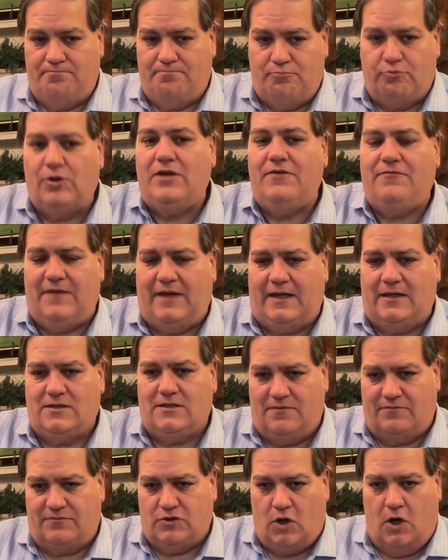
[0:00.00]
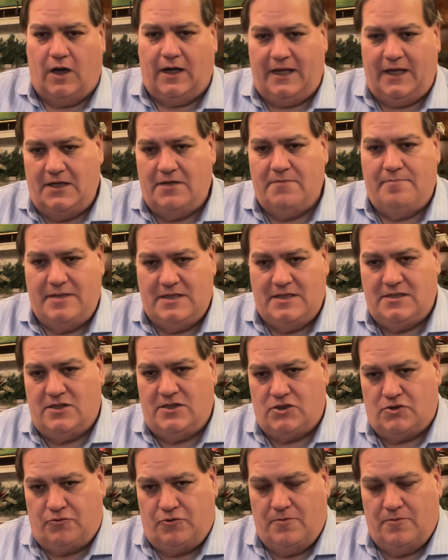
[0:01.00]
briefings of talking to
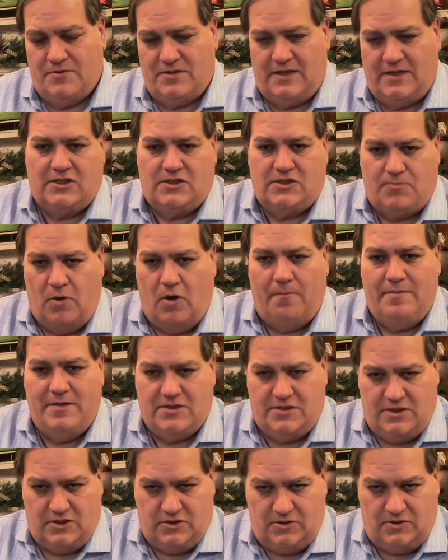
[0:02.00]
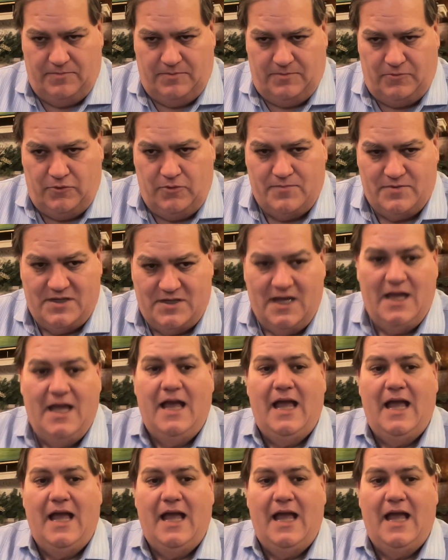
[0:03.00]
business groups, like small business groups,